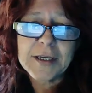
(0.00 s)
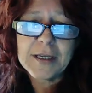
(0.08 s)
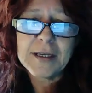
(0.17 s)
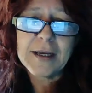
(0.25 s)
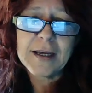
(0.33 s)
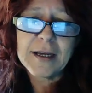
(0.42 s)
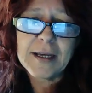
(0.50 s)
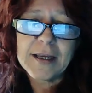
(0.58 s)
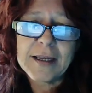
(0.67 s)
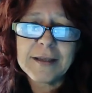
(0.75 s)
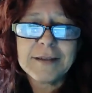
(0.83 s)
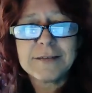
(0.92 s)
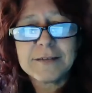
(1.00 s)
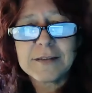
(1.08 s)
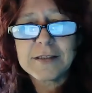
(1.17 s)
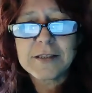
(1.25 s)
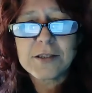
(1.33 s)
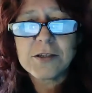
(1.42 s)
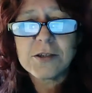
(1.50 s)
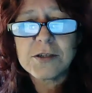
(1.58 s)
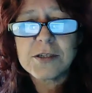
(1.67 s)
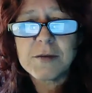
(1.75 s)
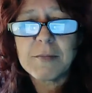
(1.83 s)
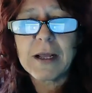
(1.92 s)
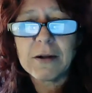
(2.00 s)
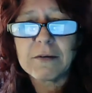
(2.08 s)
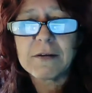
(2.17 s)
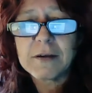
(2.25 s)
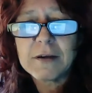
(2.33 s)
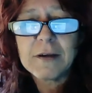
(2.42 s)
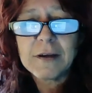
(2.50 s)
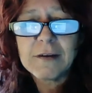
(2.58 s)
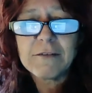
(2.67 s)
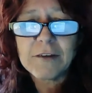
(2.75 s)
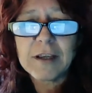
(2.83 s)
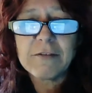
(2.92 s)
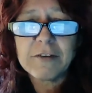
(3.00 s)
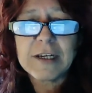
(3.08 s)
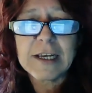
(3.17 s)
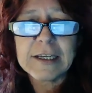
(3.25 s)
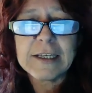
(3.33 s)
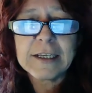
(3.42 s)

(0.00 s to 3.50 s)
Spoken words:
this is usually my look for every day.